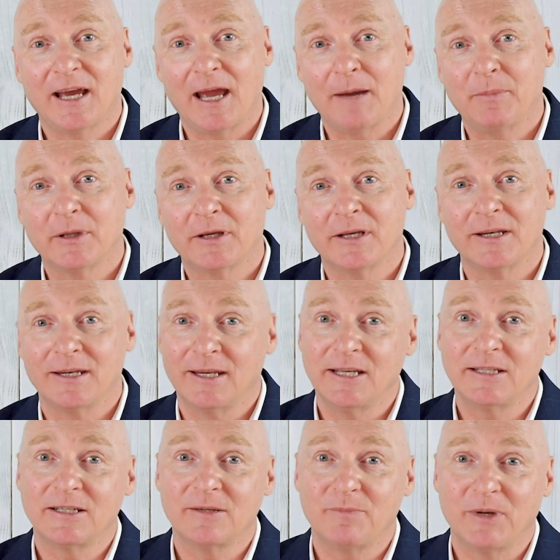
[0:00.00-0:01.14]
applicant
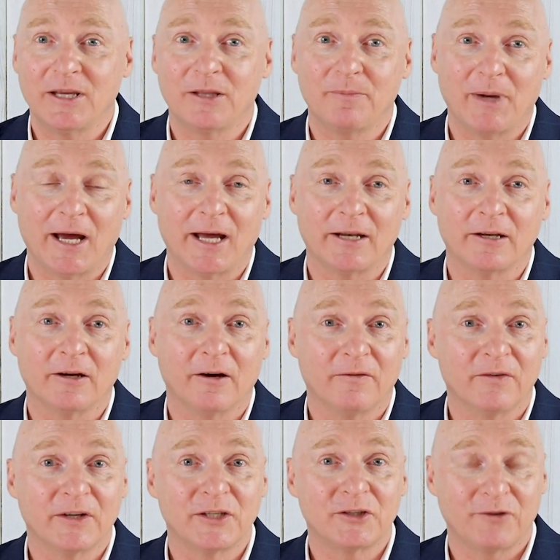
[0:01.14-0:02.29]
needs to be the partner of
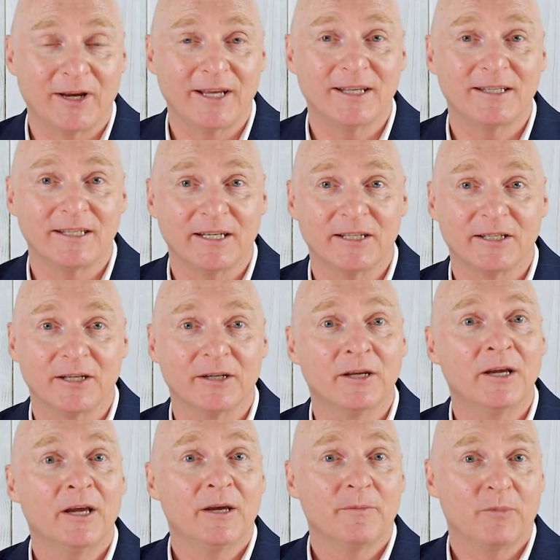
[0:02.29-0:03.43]
an Australian citizen,
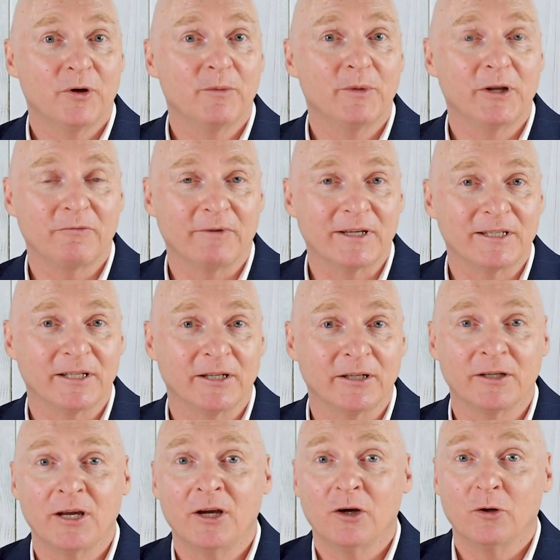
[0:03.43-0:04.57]
permanent
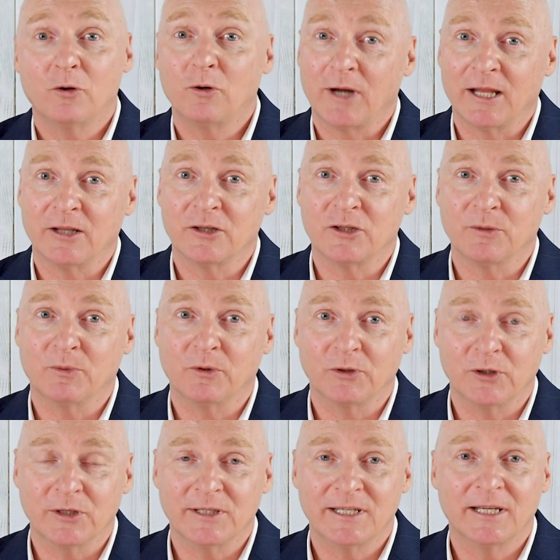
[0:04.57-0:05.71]
resident, or eligible
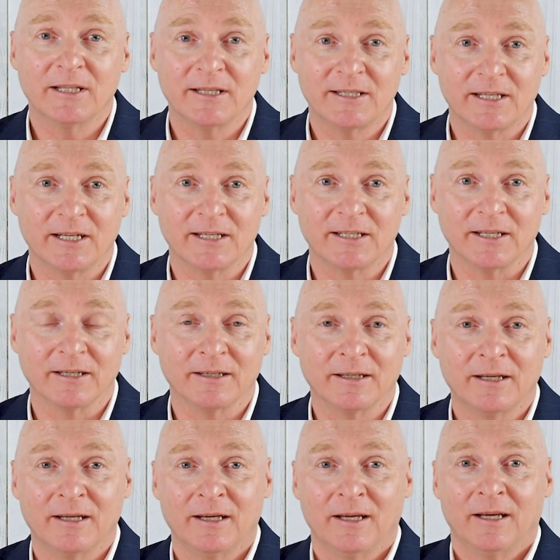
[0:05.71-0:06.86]
New Zealand citizen.
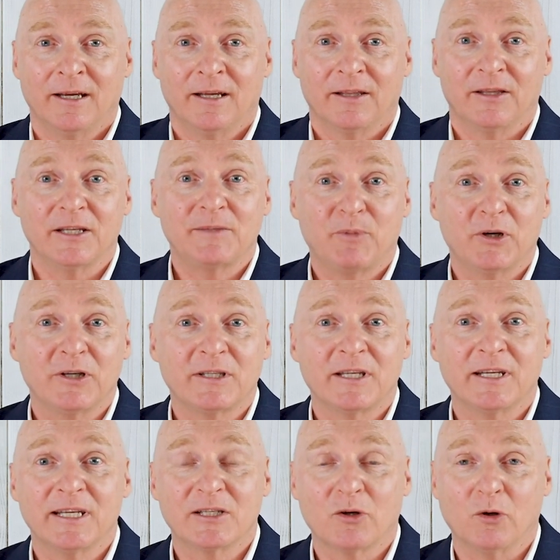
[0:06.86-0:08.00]
This person
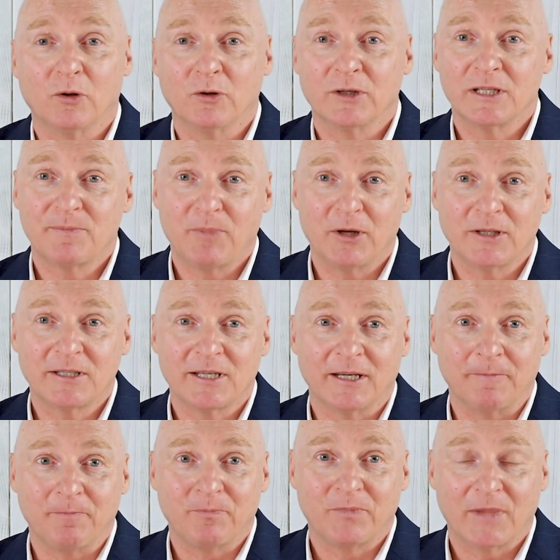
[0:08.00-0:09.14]
is called a
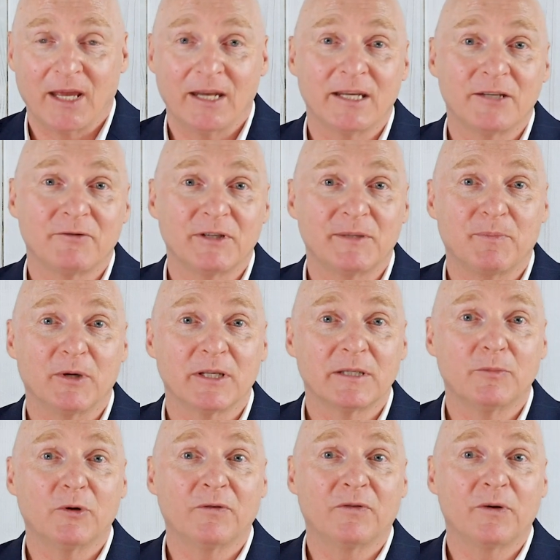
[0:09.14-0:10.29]
sponsor and is
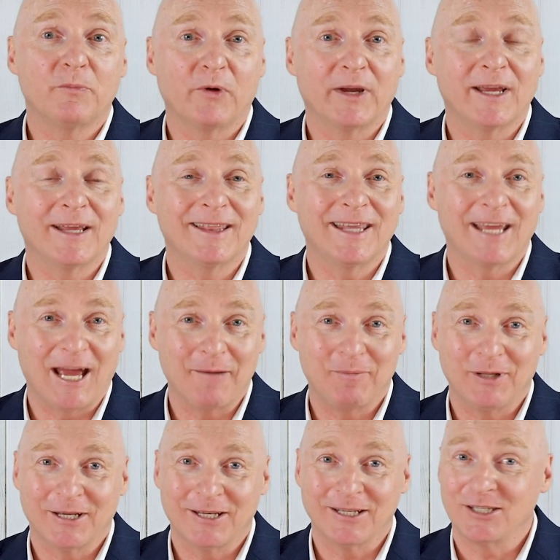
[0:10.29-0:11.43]
responsible for bringing the
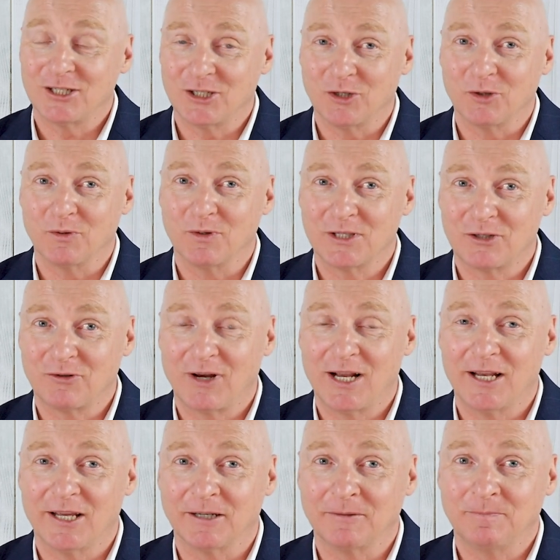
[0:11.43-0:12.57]
applicant to
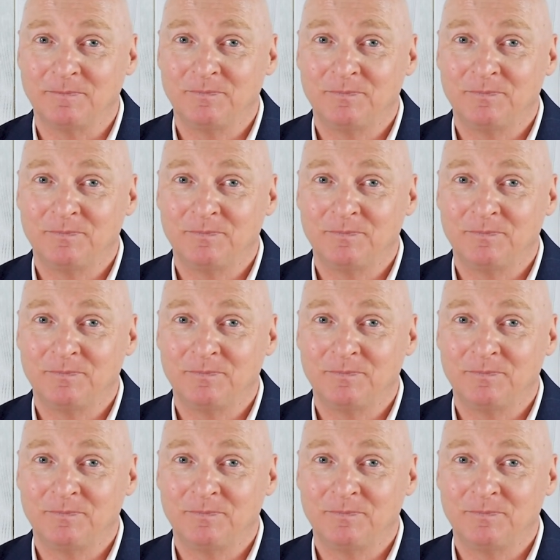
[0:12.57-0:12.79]
Australia.